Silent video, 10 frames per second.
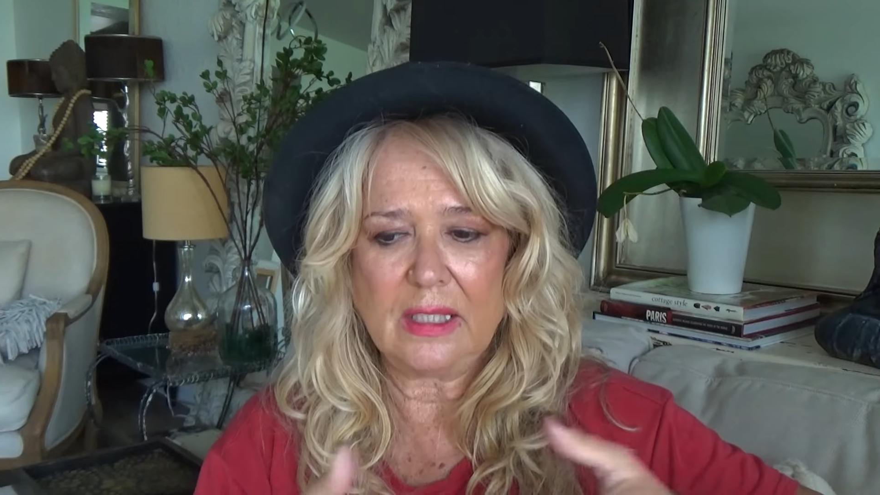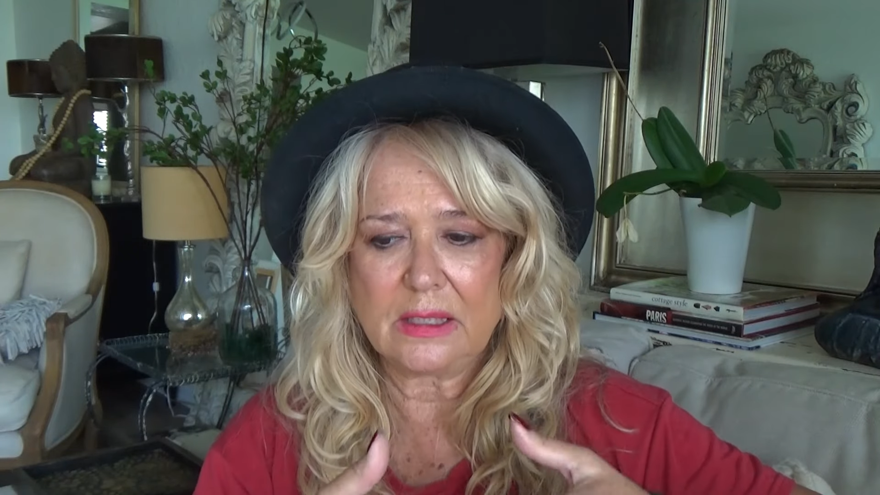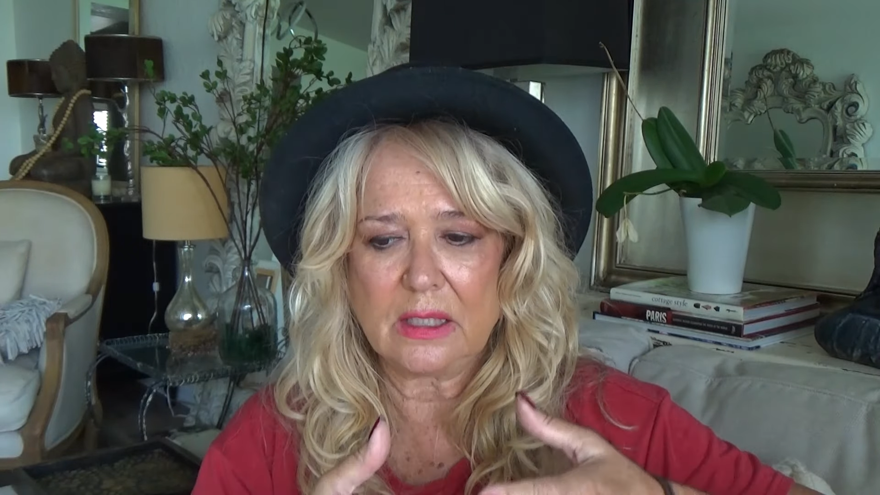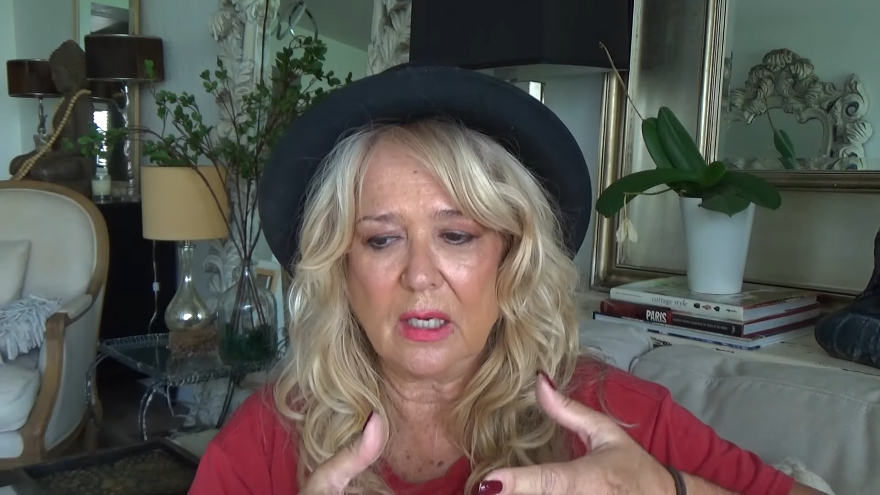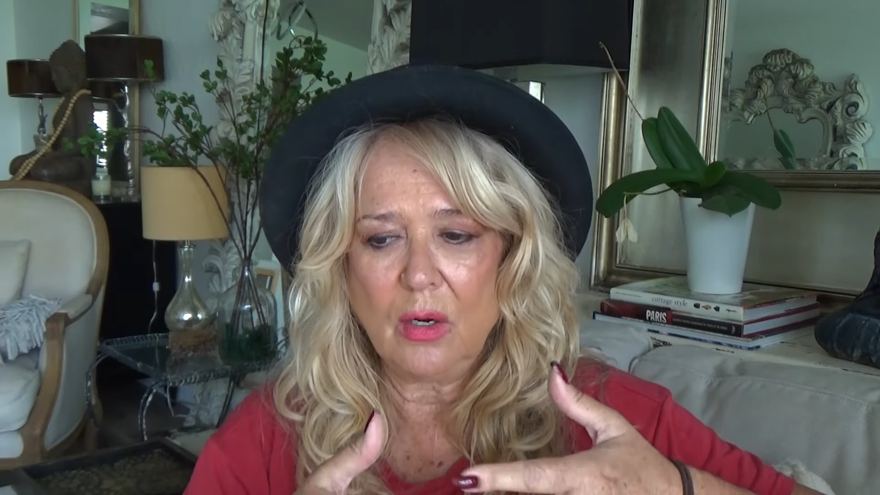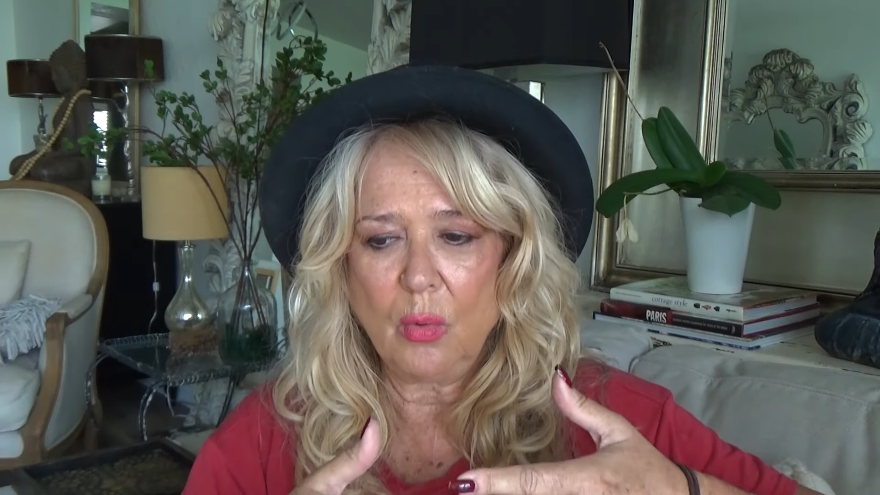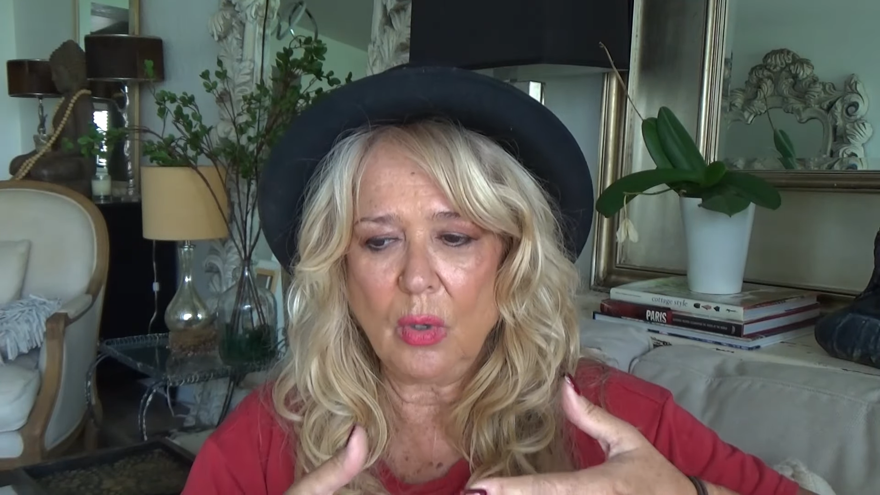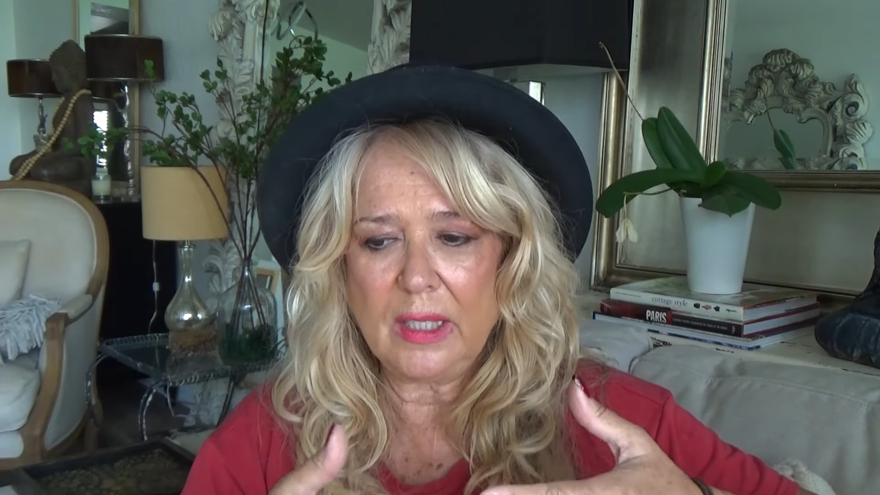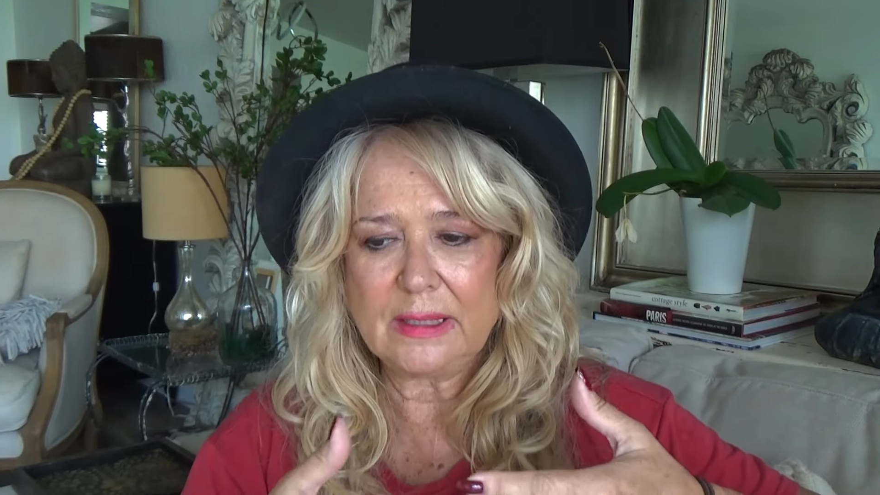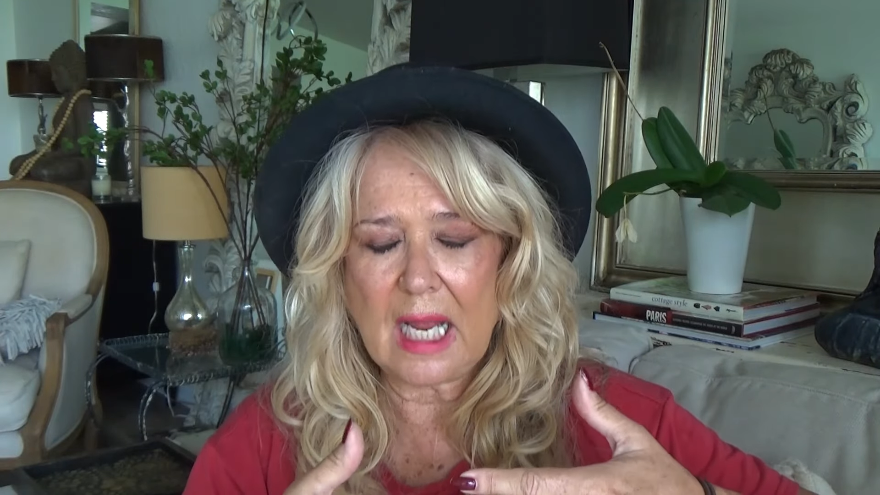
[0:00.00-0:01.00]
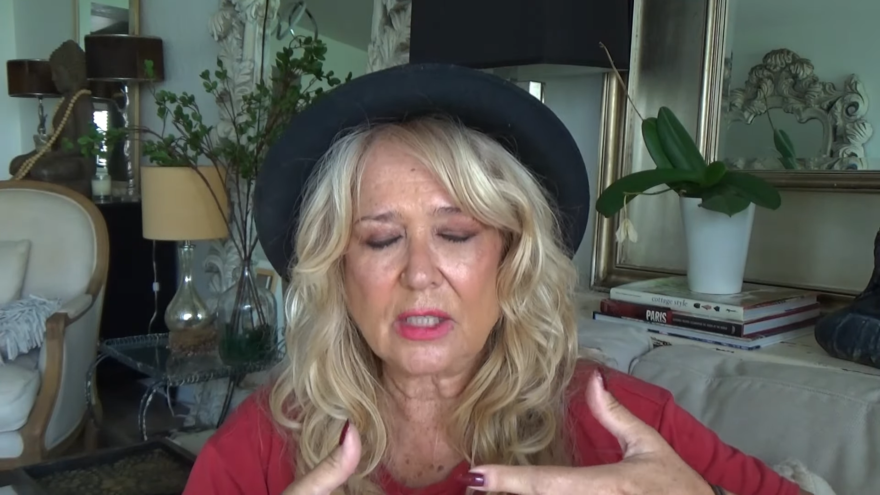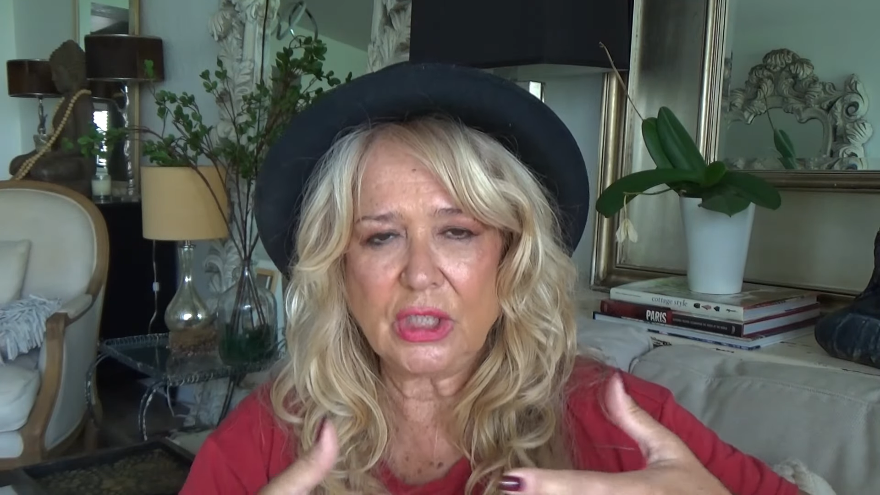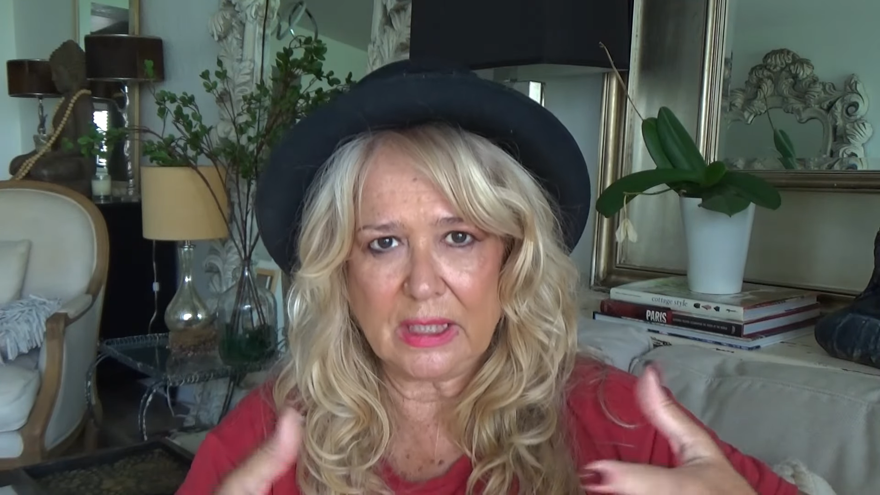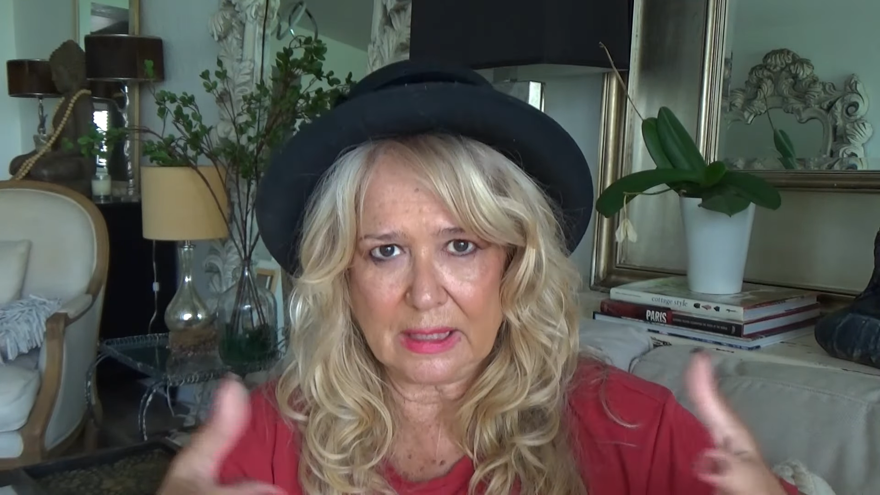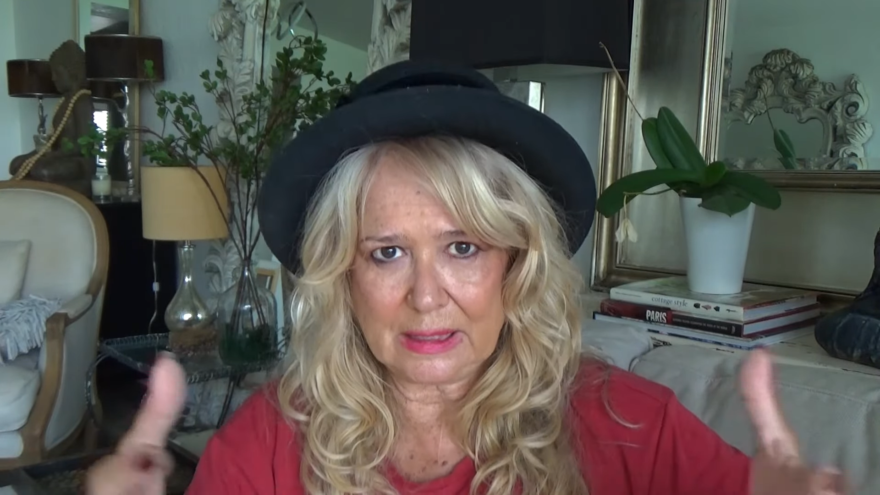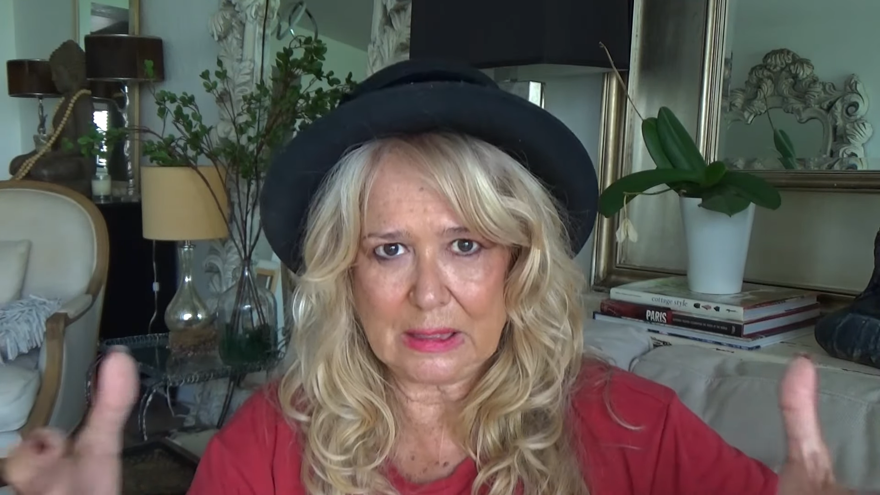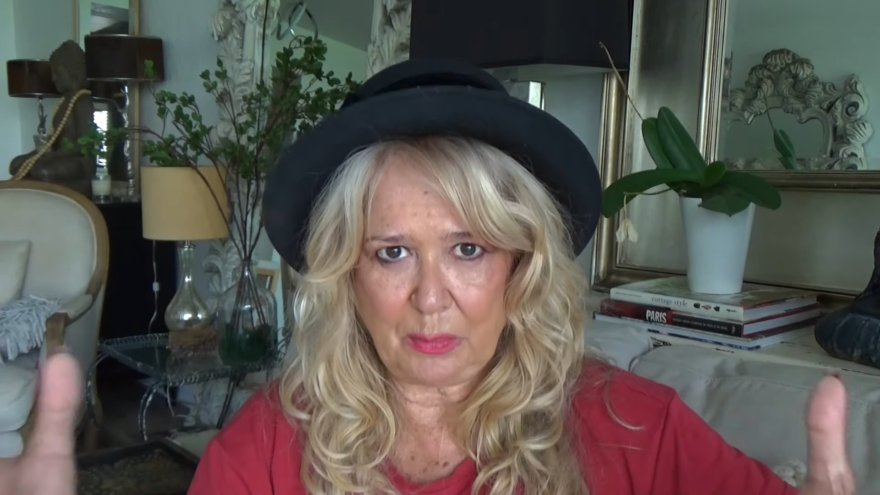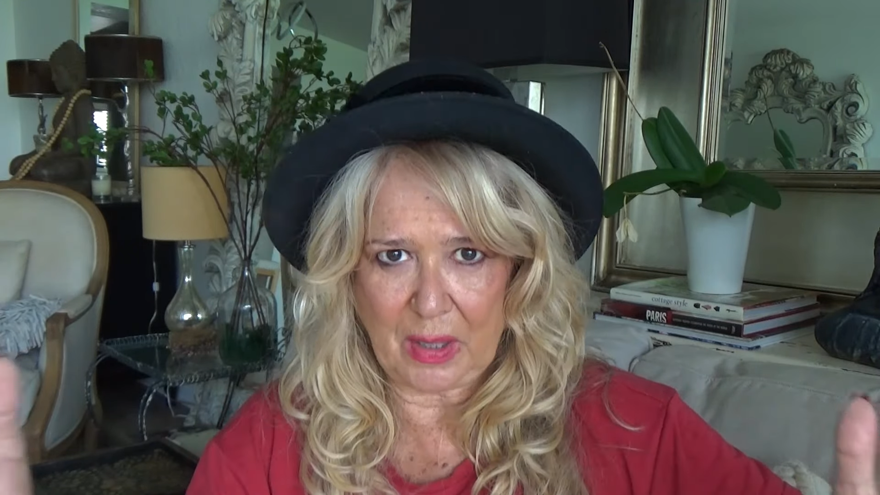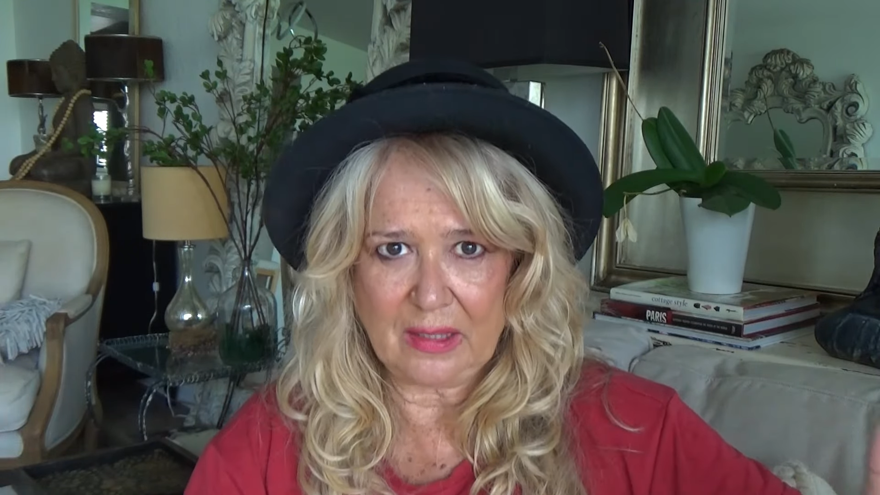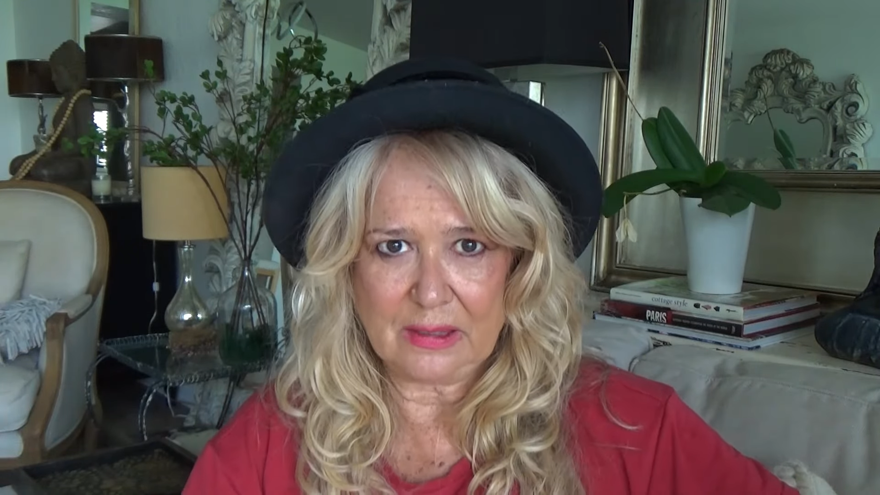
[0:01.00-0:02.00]
It's, it's actually an
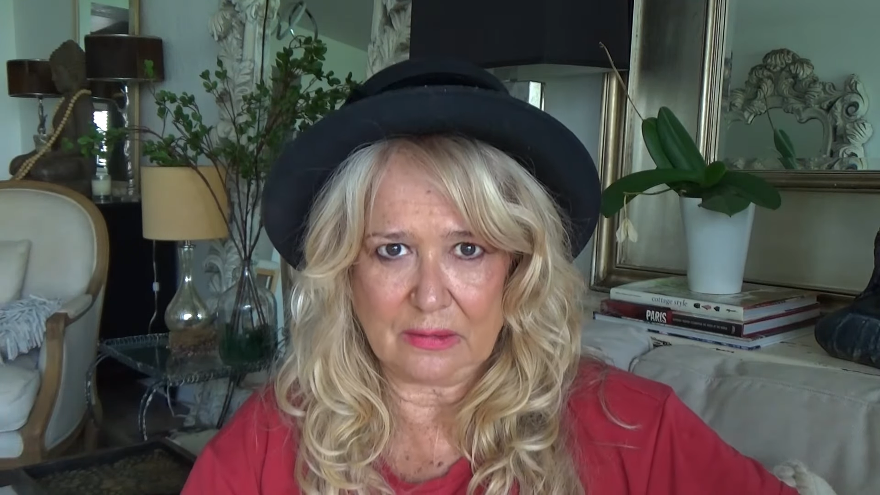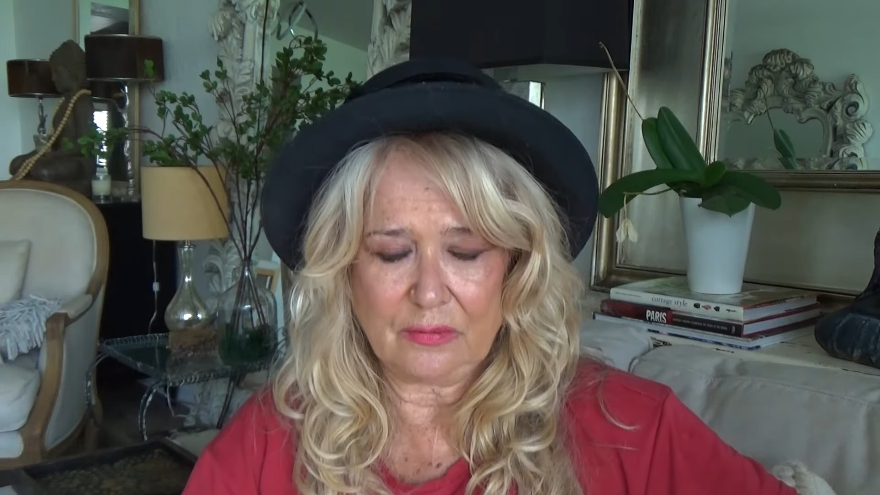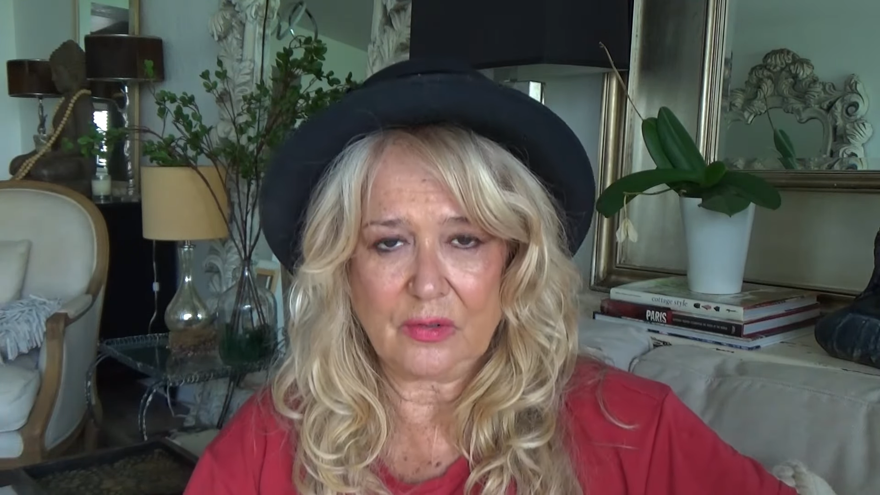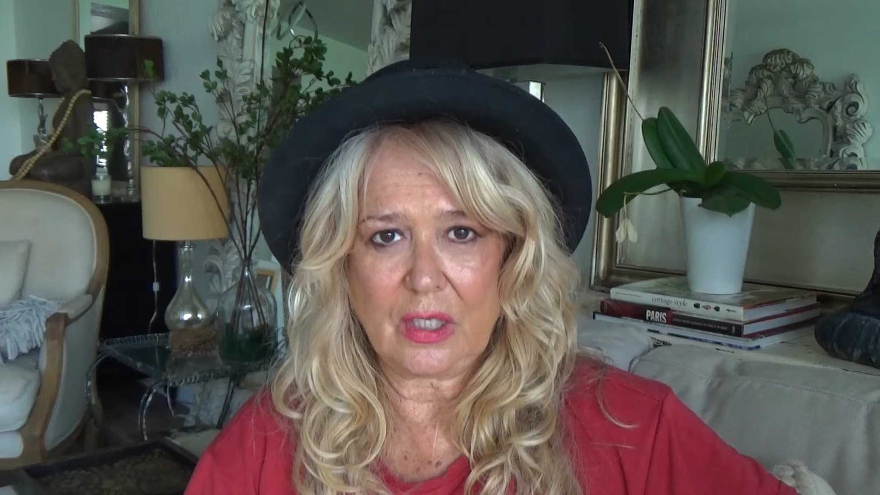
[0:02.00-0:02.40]
expansive